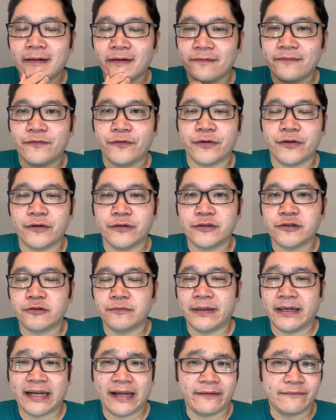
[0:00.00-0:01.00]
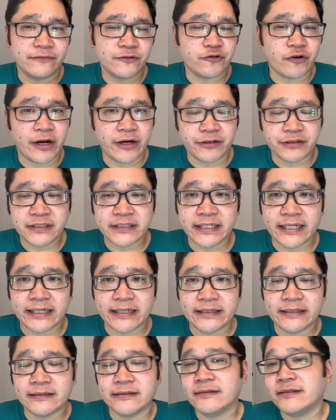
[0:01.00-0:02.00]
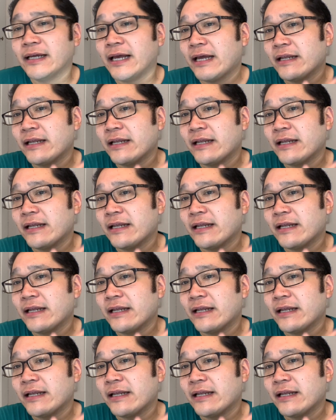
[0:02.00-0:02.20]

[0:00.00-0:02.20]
for those who might have drier skin